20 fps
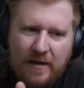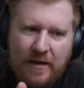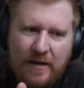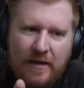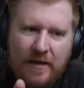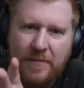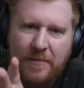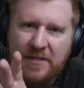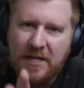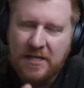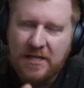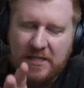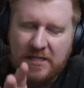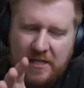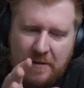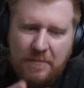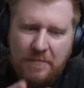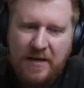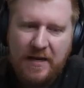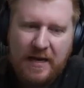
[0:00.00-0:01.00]
potentially
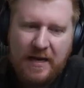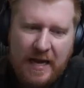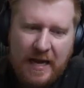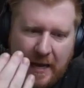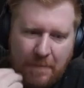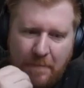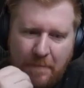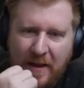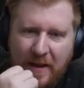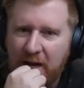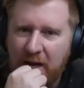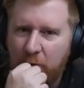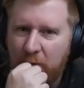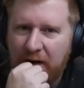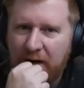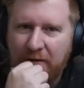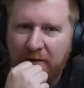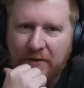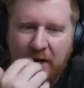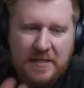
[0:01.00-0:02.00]
being hit back when I've
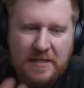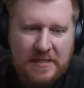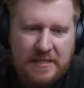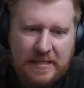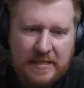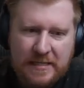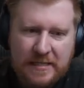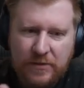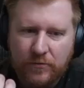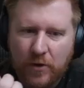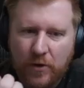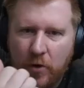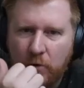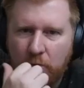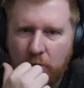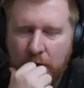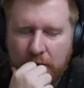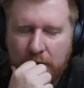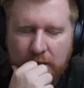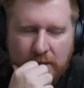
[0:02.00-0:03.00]
got 0
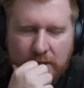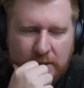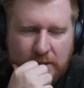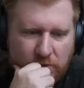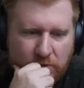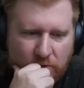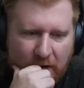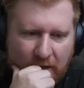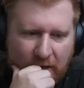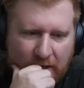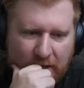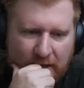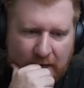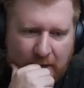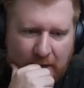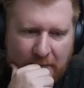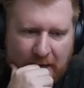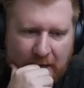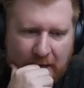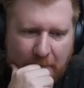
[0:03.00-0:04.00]
strength that I'm
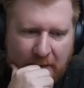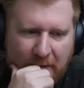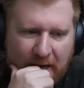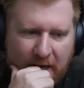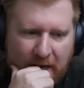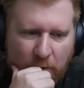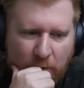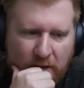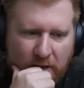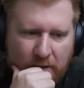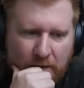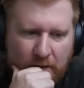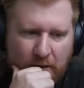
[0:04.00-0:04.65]
hitting back with.